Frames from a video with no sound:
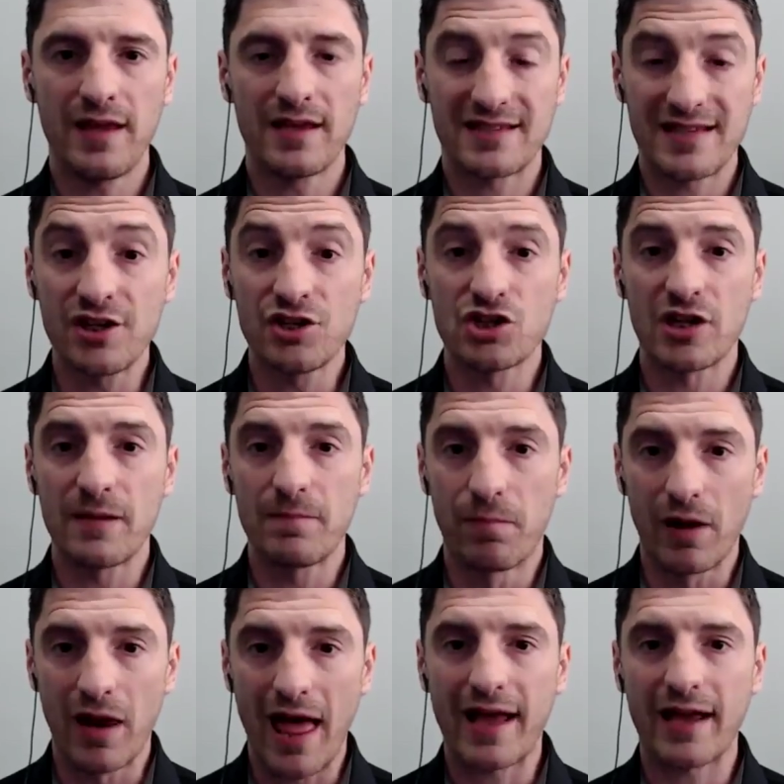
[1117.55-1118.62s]
essentially
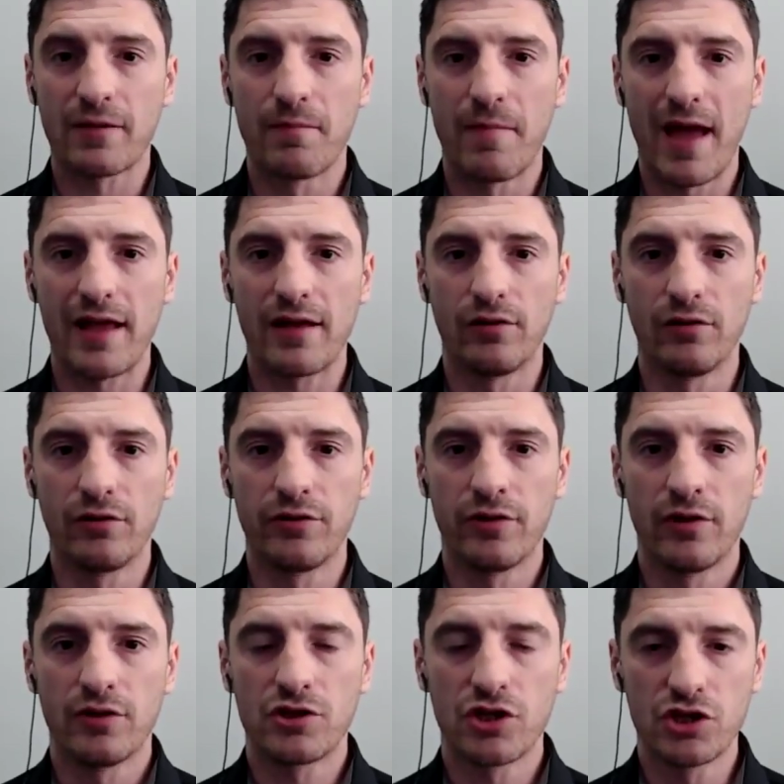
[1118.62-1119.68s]
blackmailed
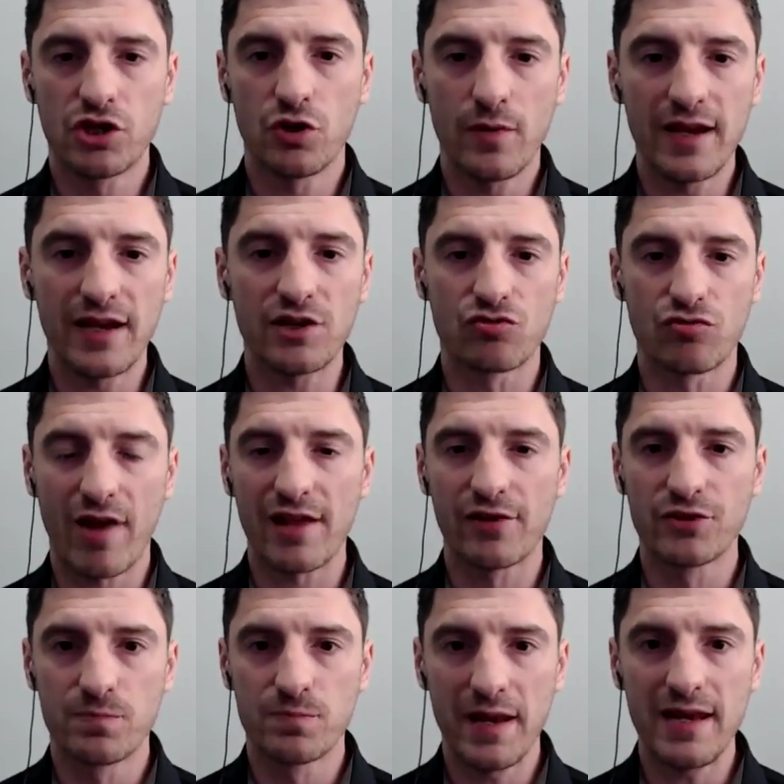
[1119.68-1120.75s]
to do
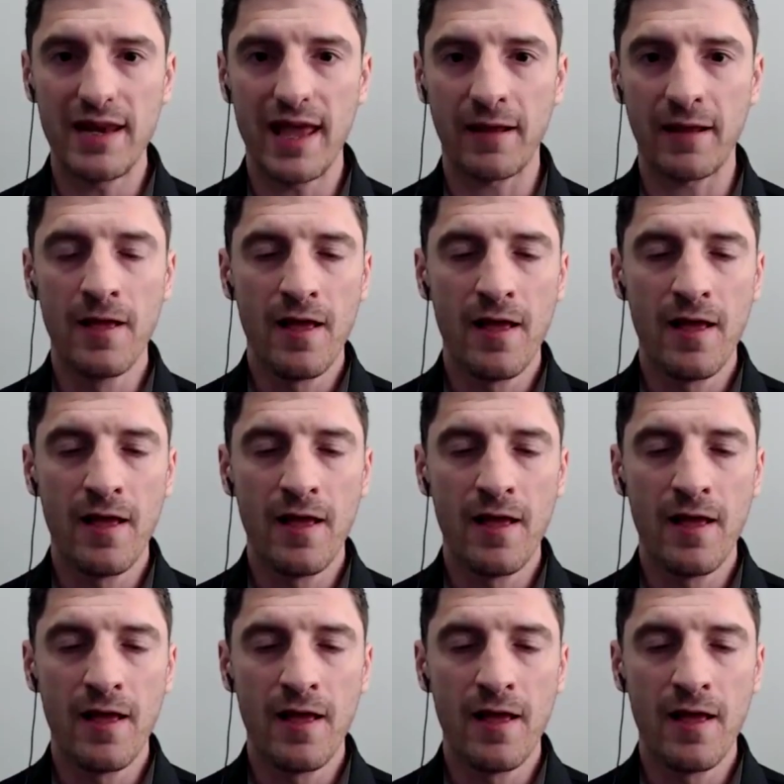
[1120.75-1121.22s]
Israel's bidding.